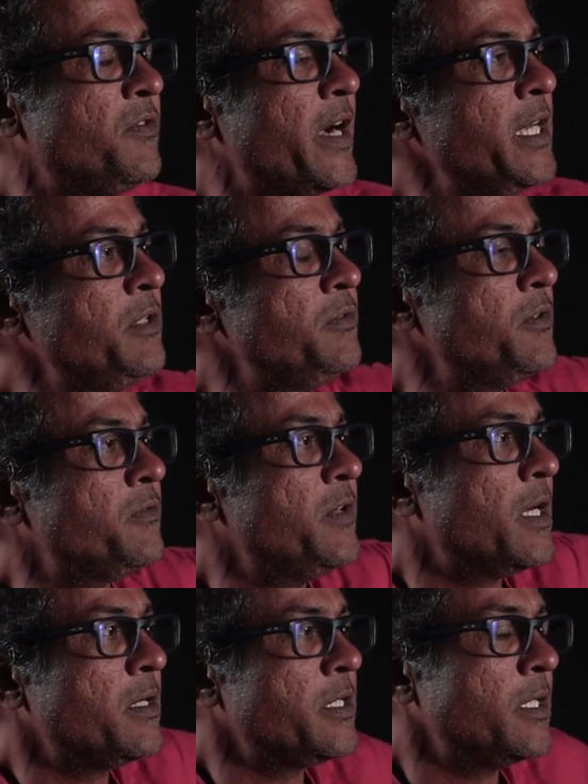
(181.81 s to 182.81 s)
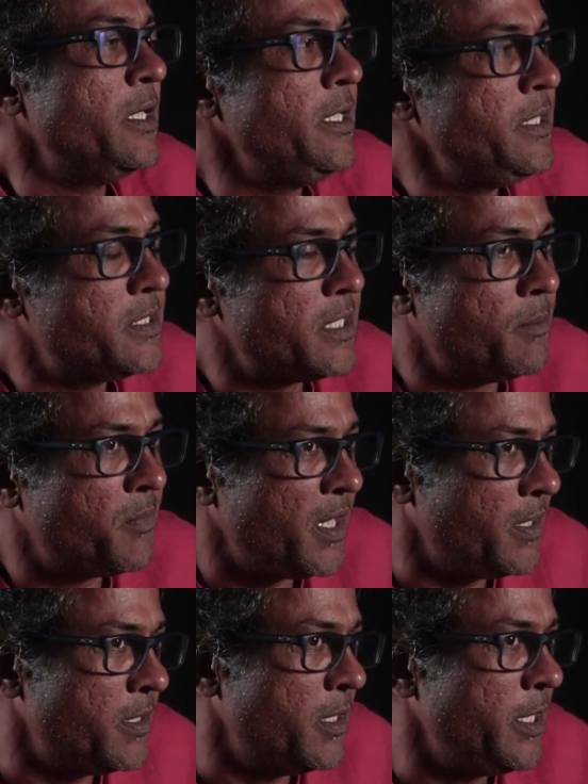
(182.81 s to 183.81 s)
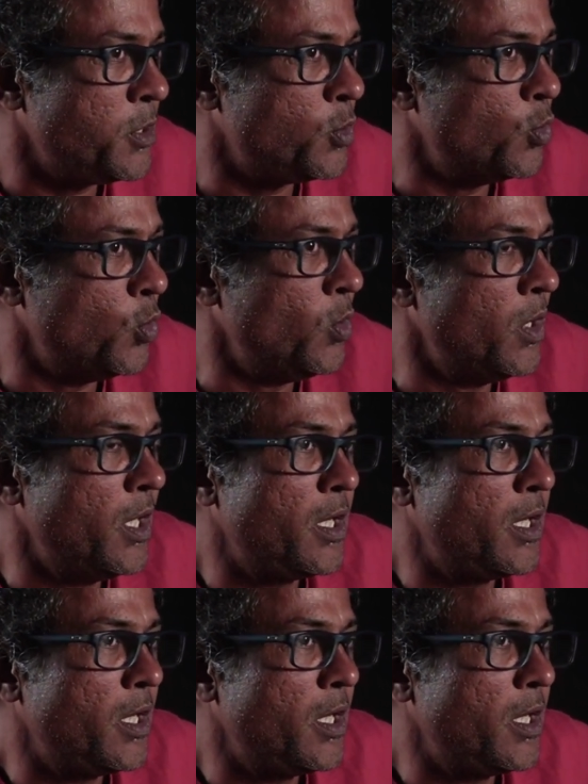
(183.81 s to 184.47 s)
fine if you've done really something really cool